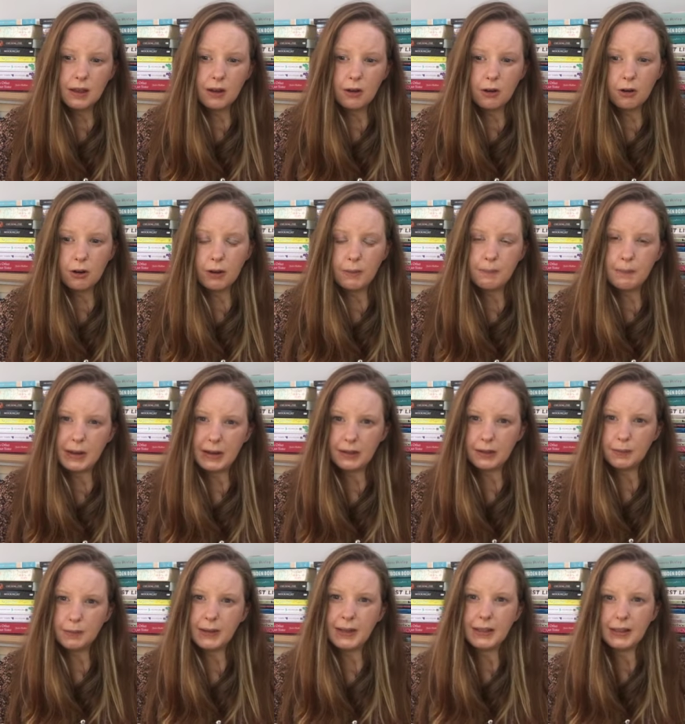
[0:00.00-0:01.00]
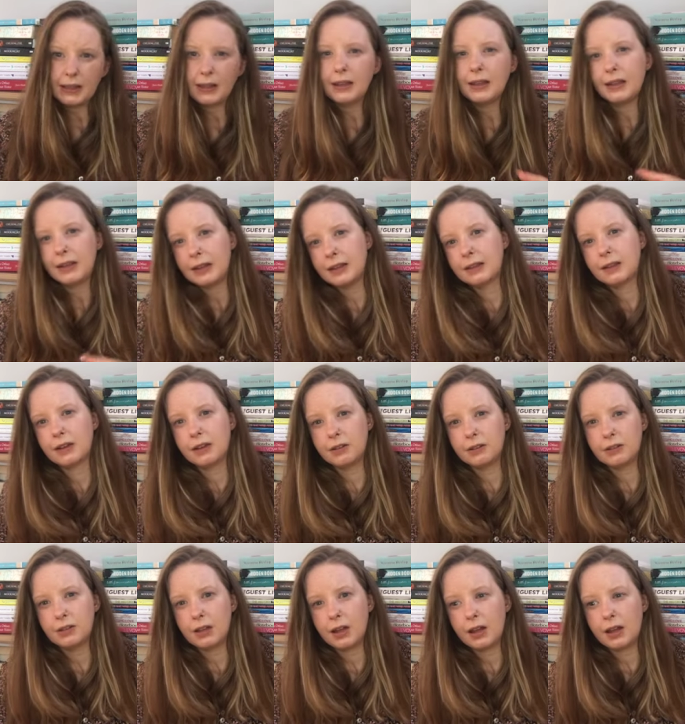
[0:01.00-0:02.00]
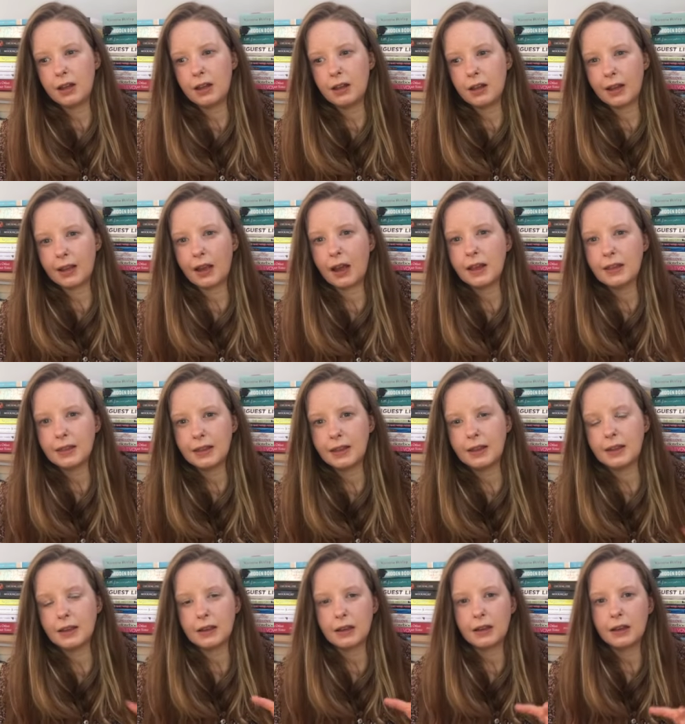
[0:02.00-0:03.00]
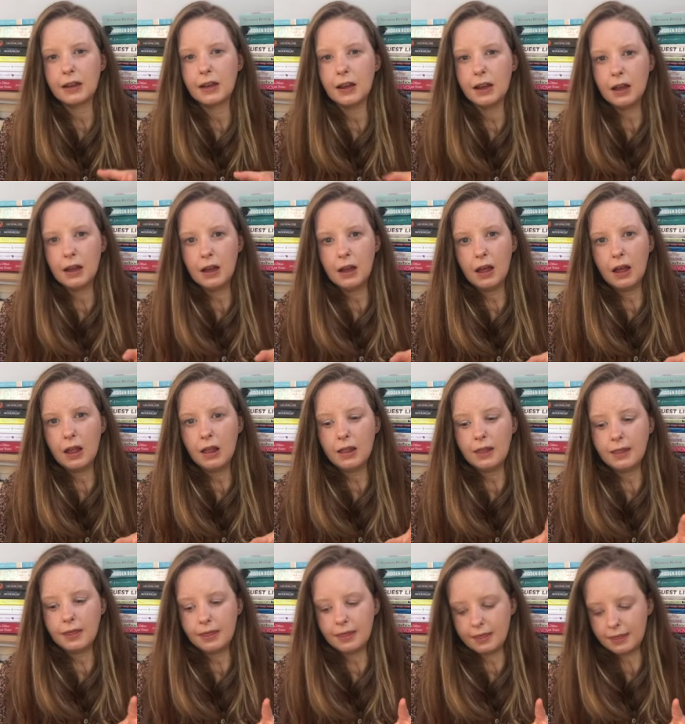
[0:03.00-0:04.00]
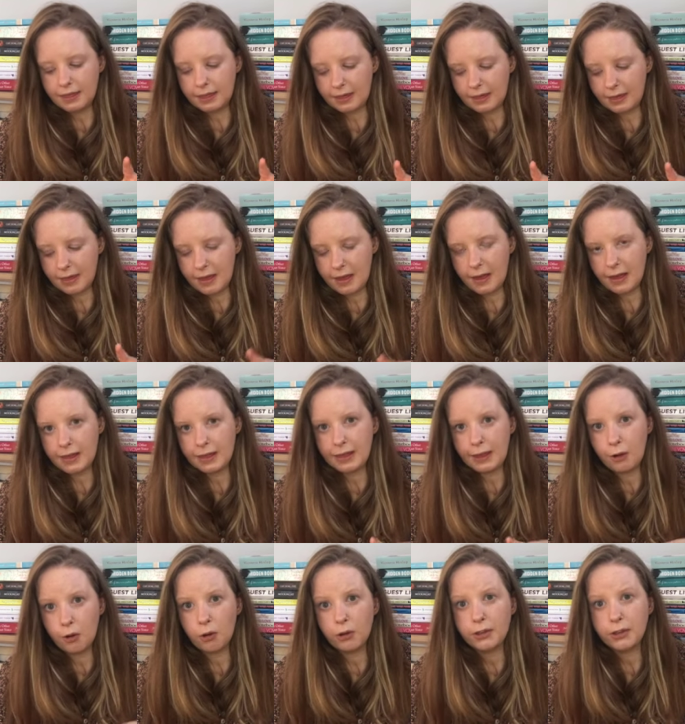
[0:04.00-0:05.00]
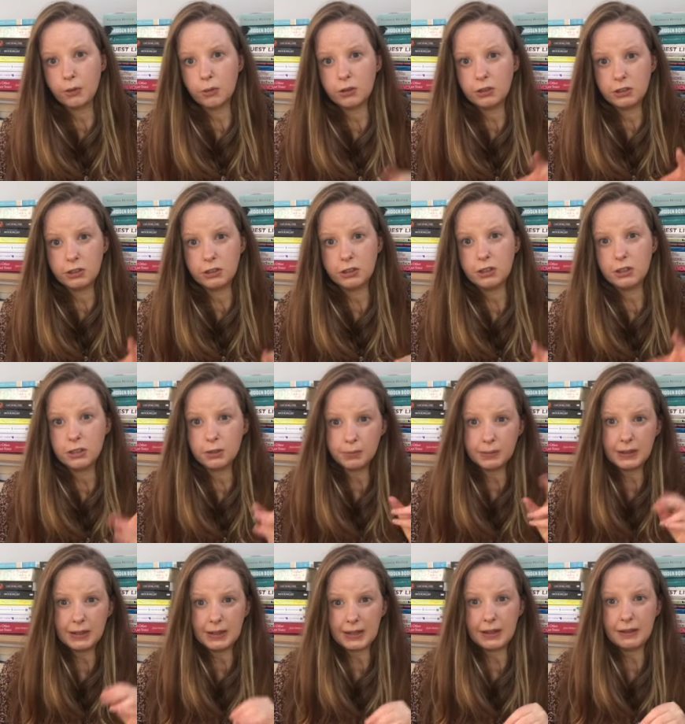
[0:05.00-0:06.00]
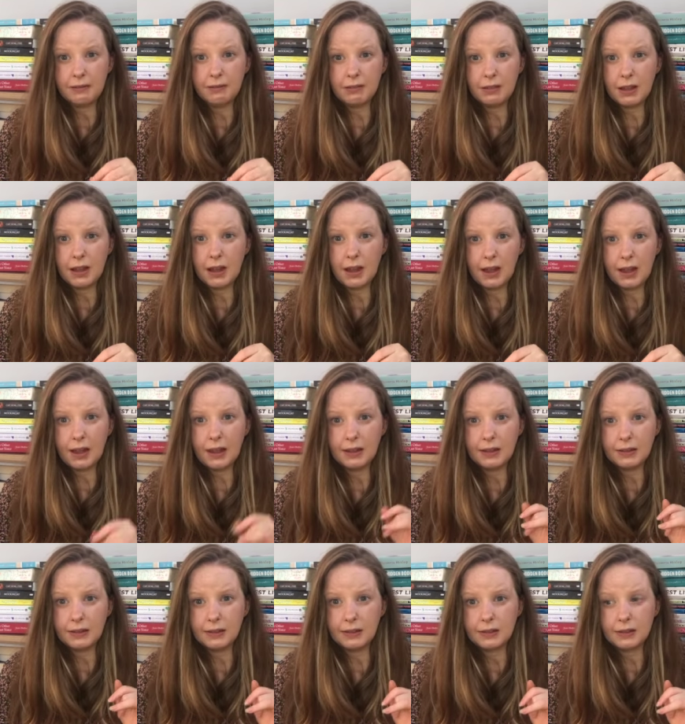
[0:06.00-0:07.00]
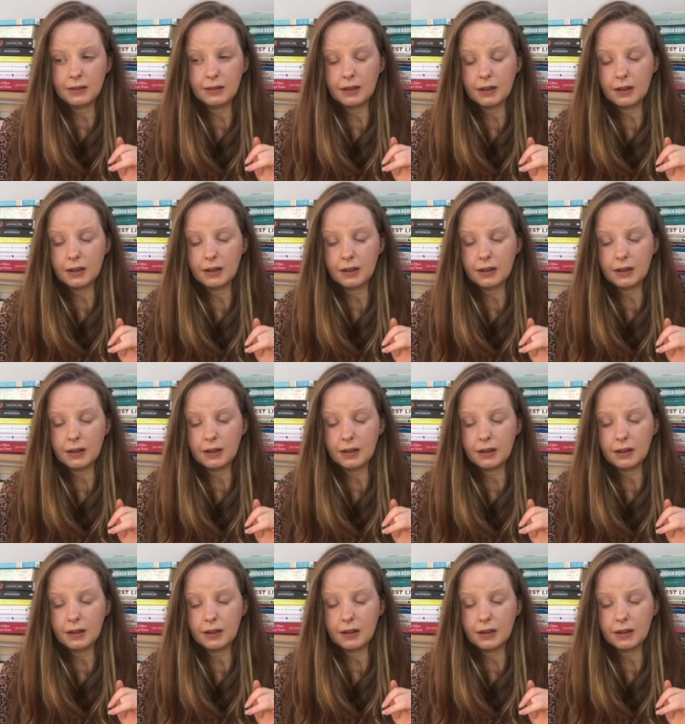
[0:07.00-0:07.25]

or I'm meant to be thinking it's going to go. Like, I think that the author wants you to believe that it's